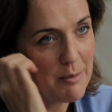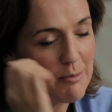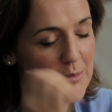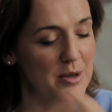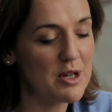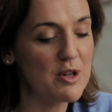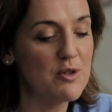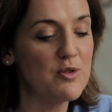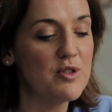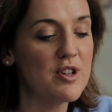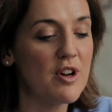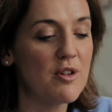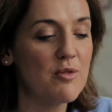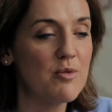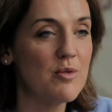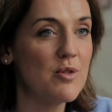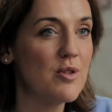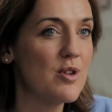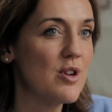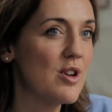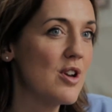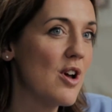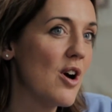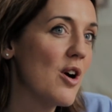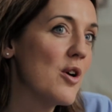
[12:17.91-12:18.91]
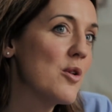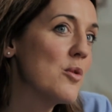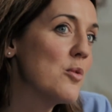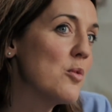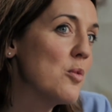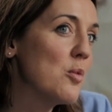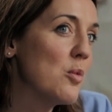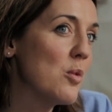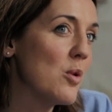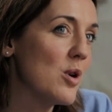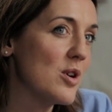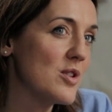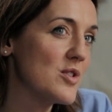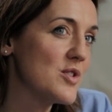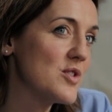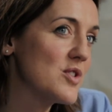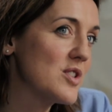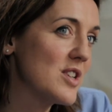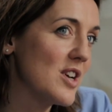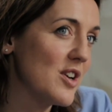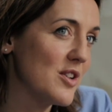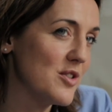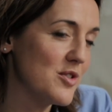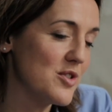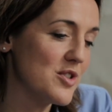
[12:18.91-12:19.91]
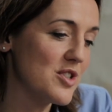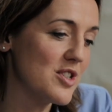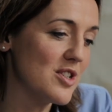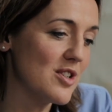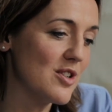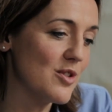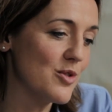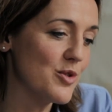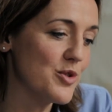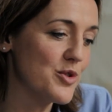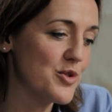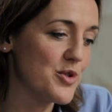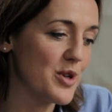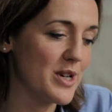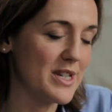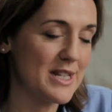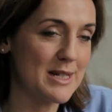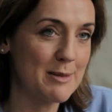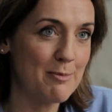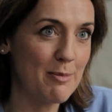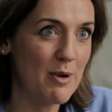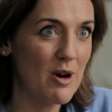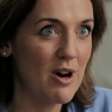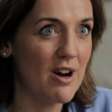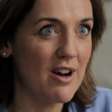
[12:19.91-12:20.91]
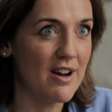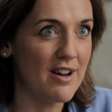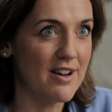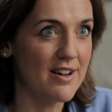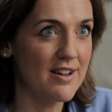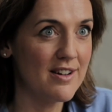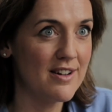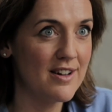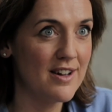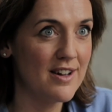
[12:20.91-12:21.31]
but you don't know what's going to transpire